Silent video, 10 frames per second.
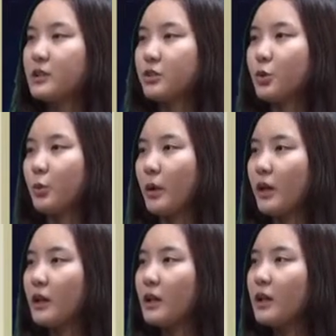stroma.
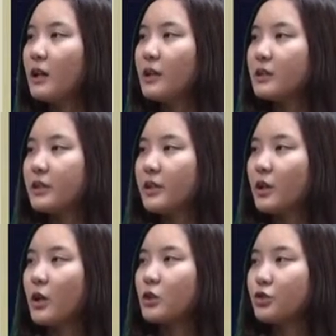There
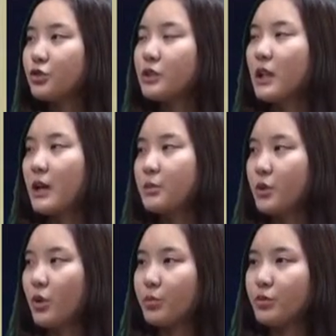are two types
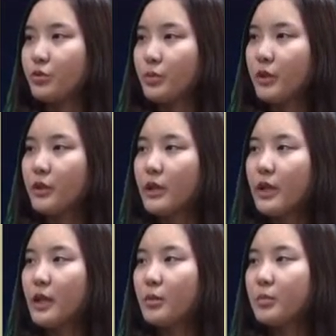of tumor.
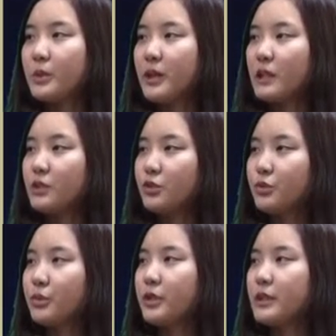Benign
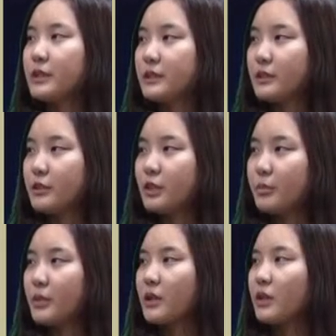tumor is
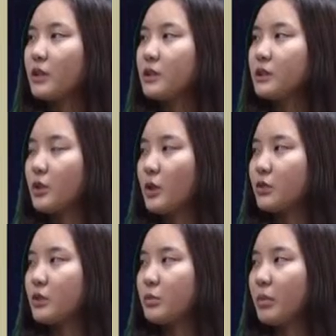typically
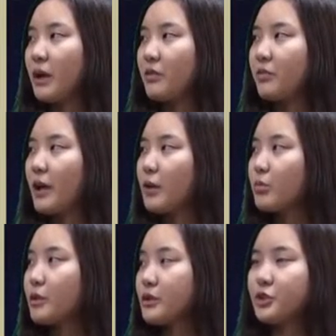surrounded by
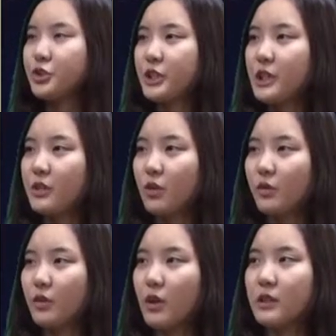fibrous sheath
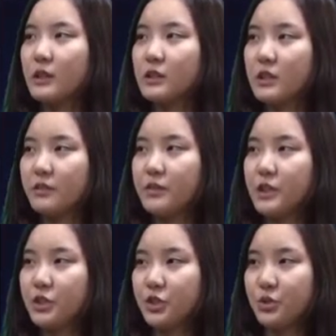of connective
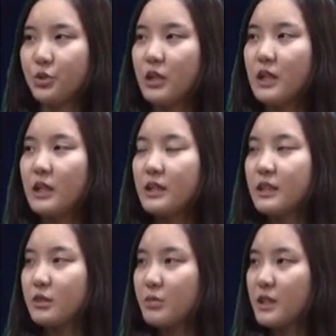tissue.
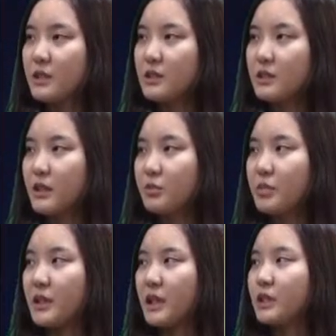This means that
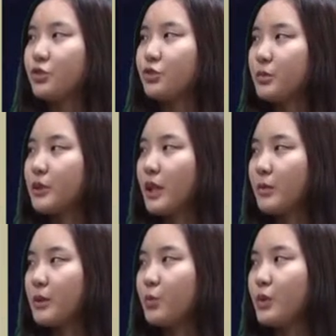benign tumor
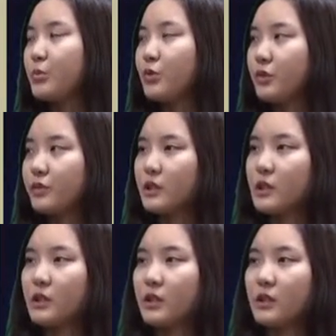can be removed
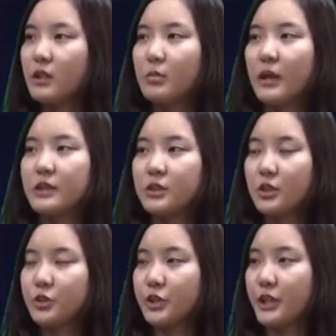clearly by
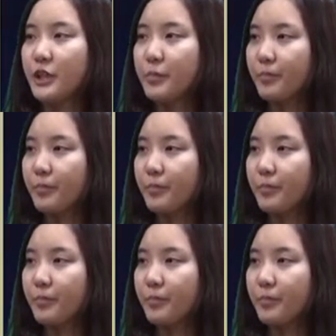surgery.